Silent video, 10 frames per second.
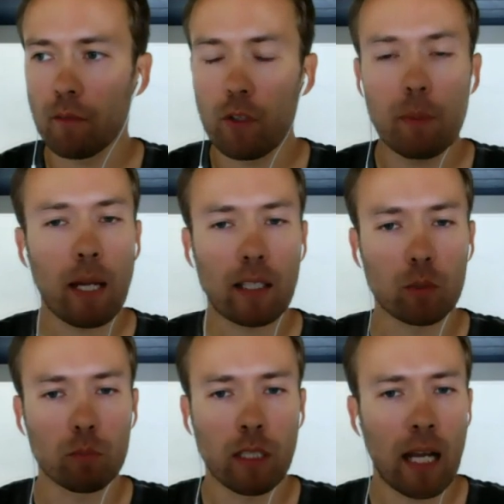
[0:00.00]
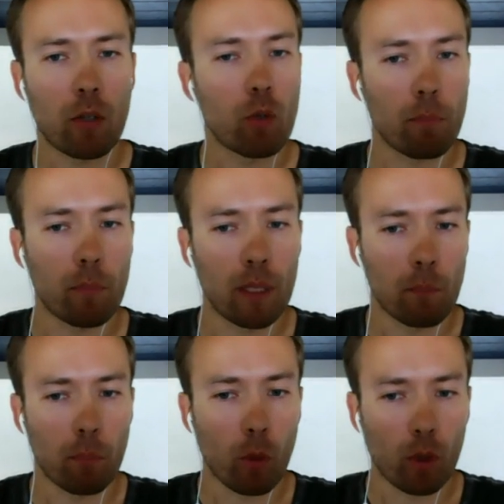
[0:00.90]
feedback loop I could
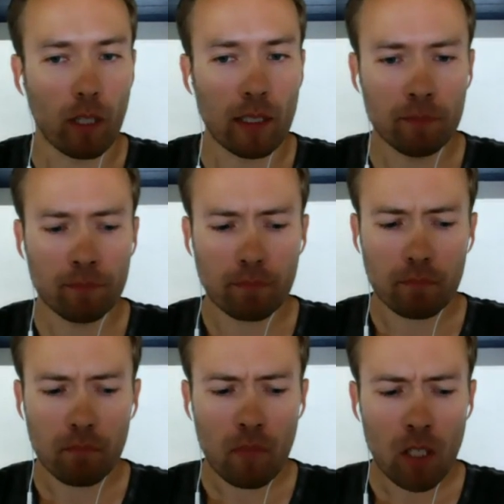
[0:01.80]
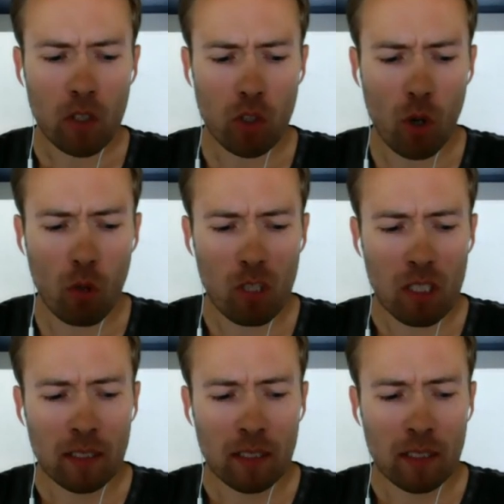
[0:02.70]
employ, right? So